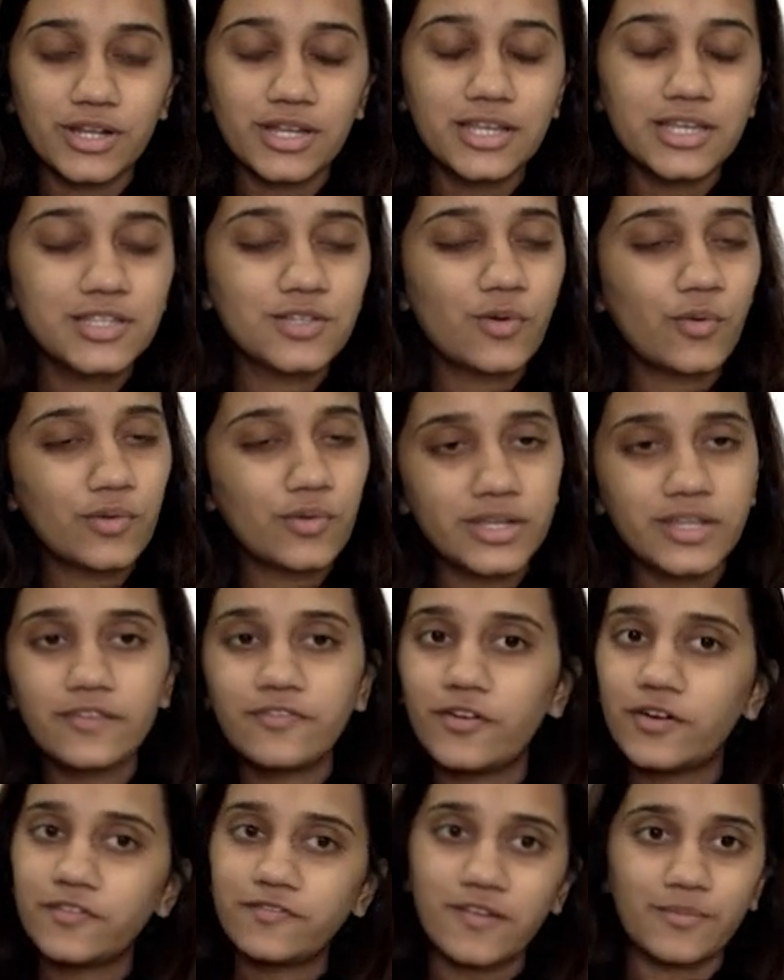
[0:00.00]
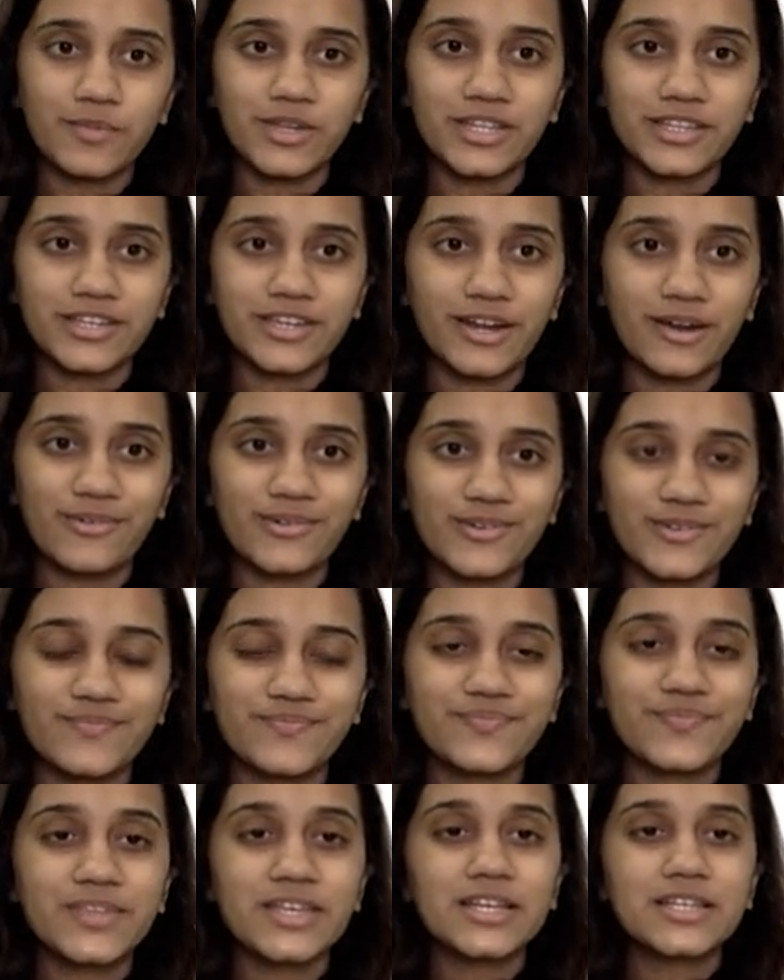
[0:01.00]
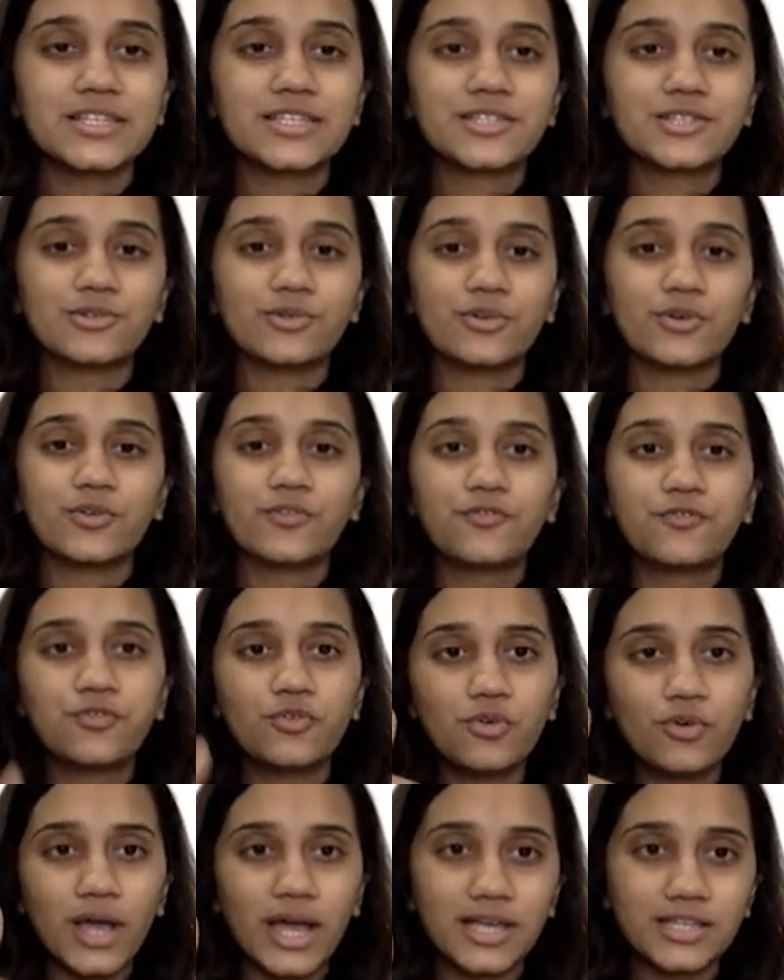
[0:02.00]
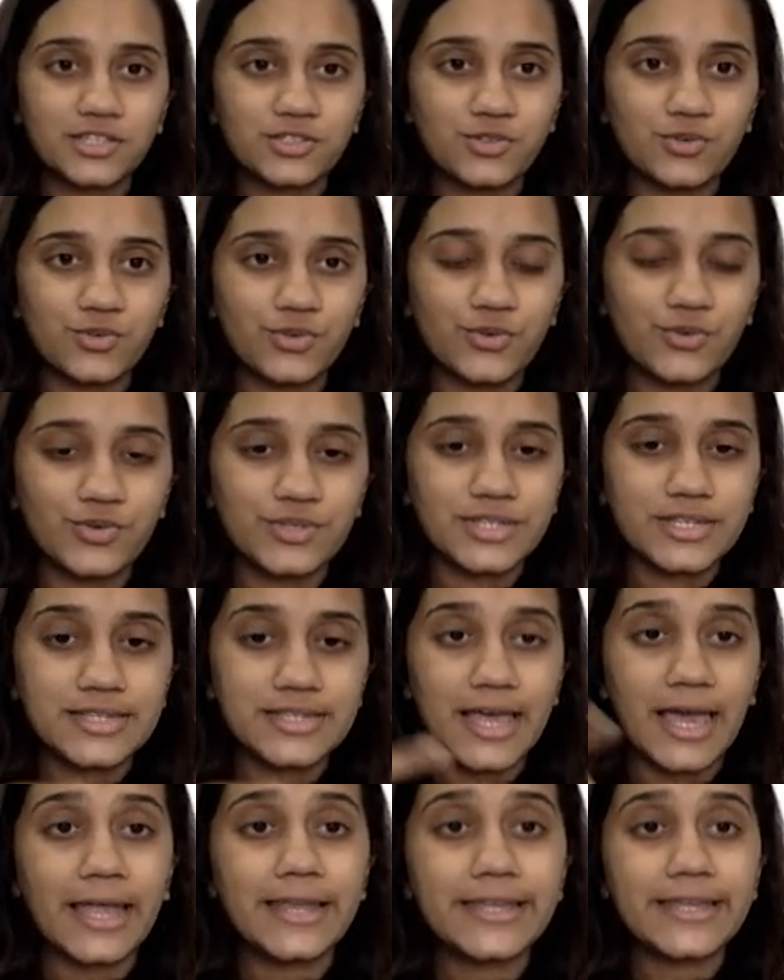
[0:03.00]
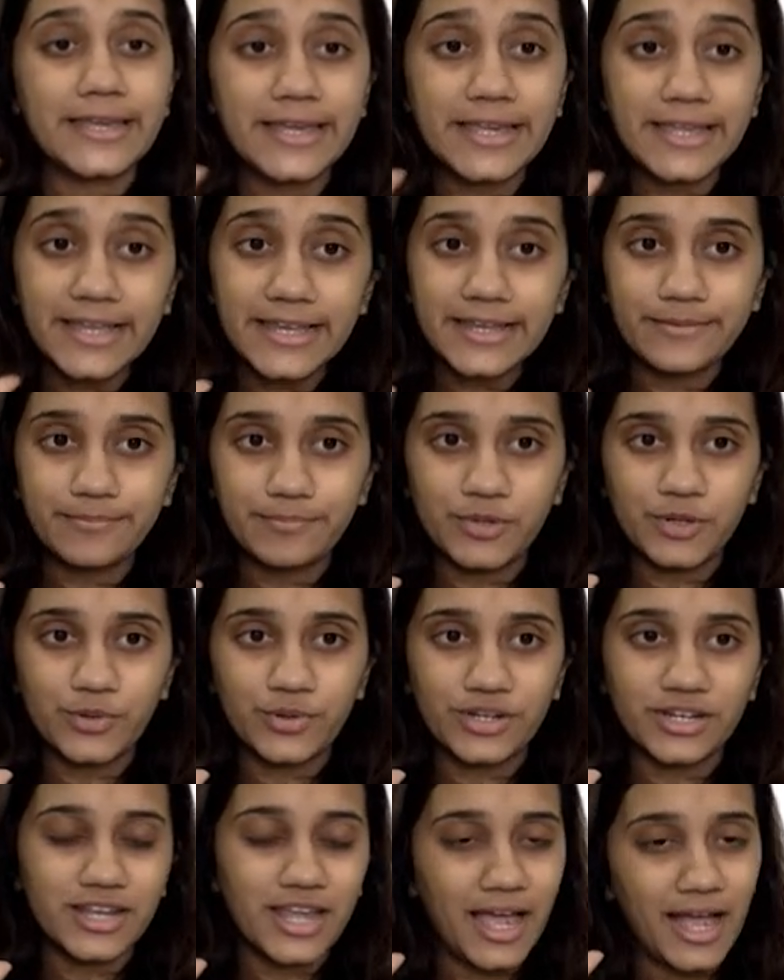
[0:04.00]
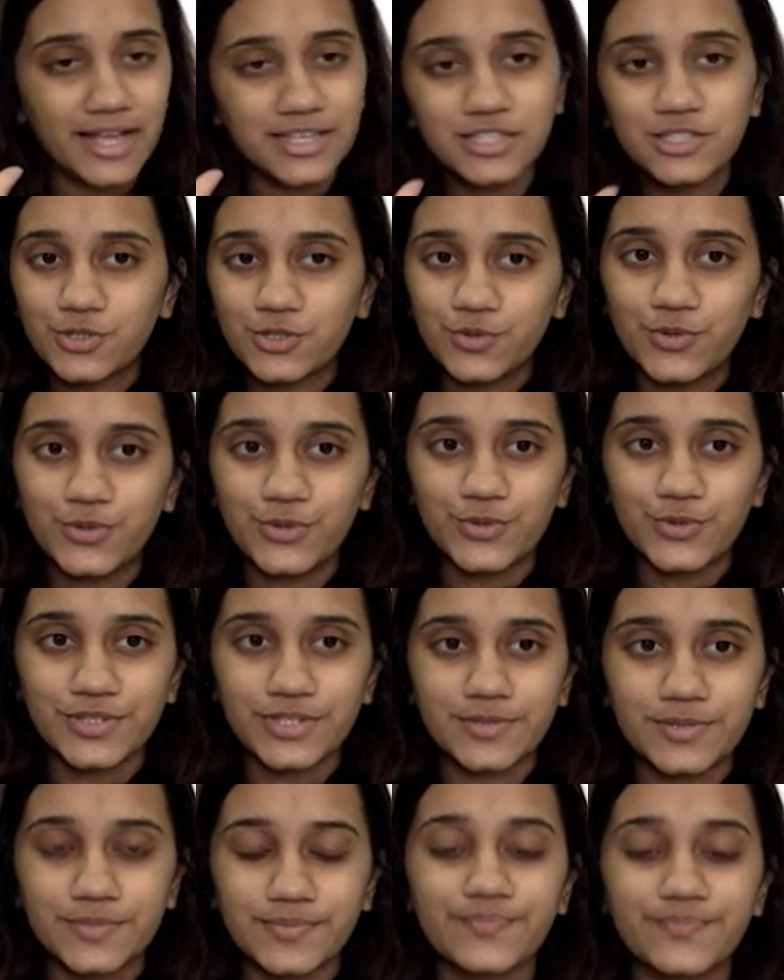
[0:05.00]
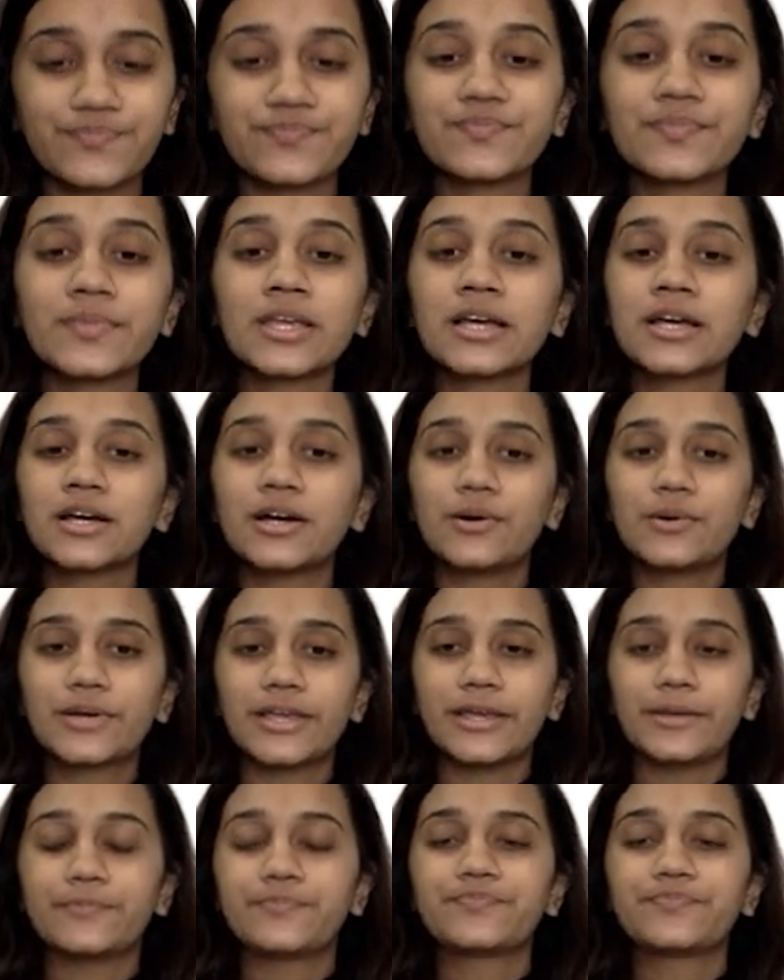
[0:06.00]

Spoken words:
is only for feminine crowd. So vous has two uses and il plural has two uses. Okay.